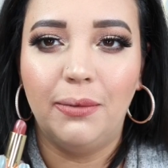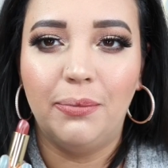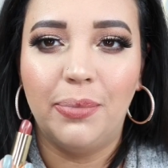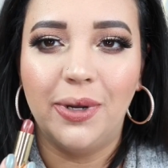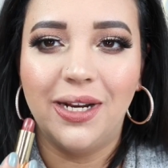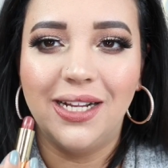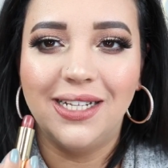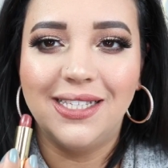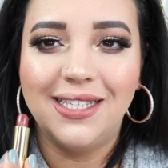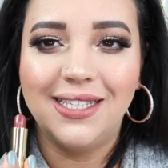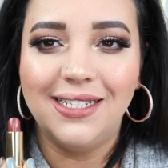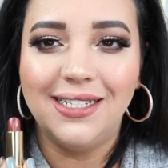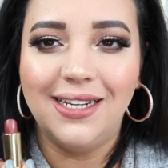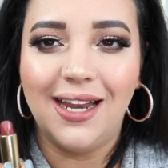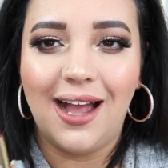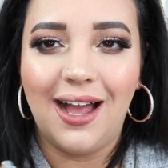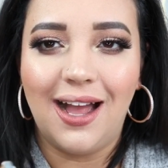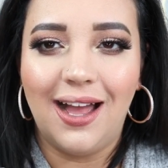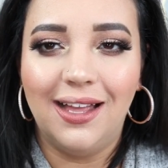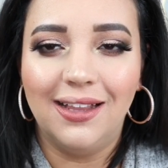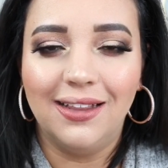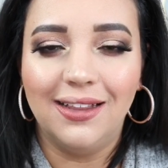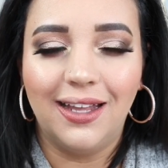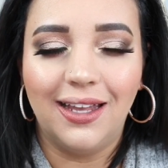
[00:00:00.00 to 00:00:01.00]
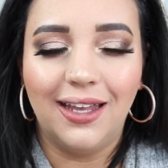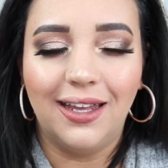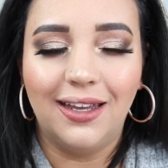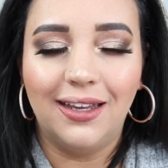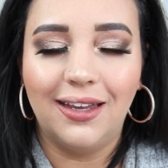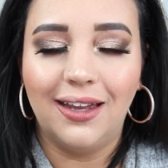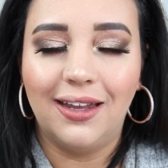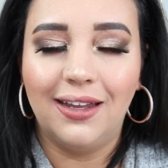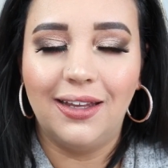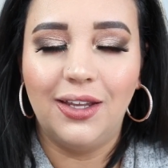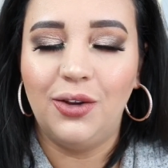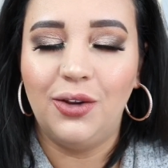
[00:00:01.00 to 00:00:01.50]
but it's not
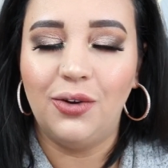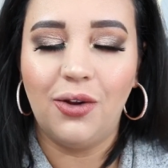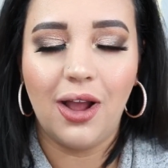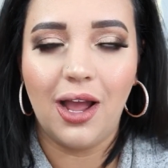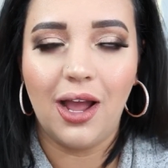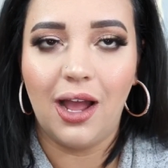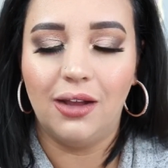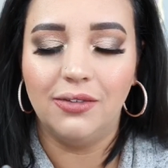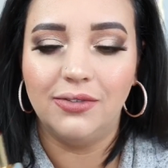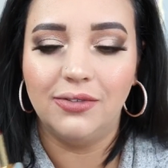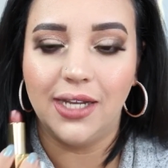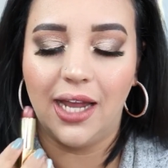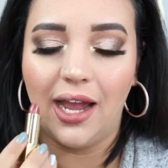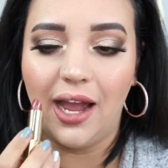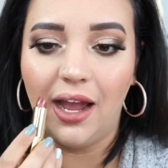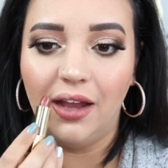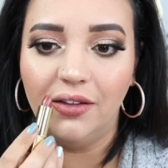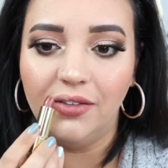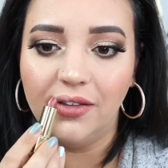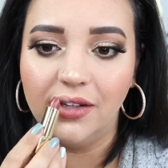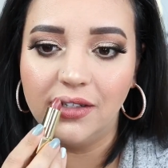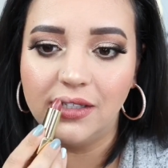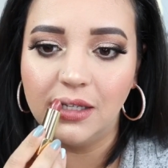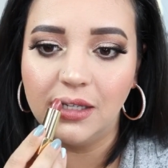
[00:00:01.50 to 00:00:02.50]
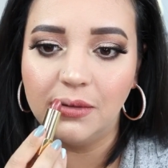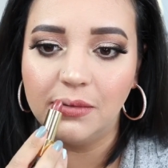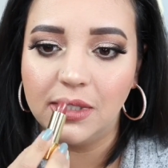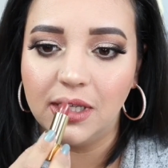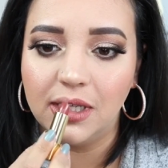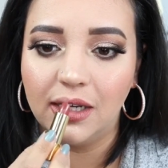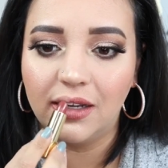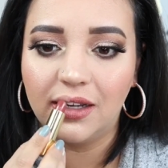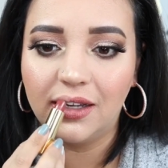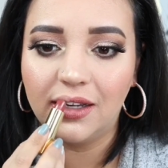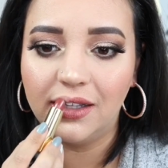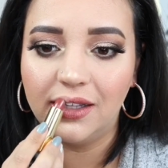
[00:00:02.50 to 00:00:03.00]
like, you don't have to have this
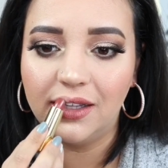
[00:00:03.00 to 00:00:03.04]
lipstick.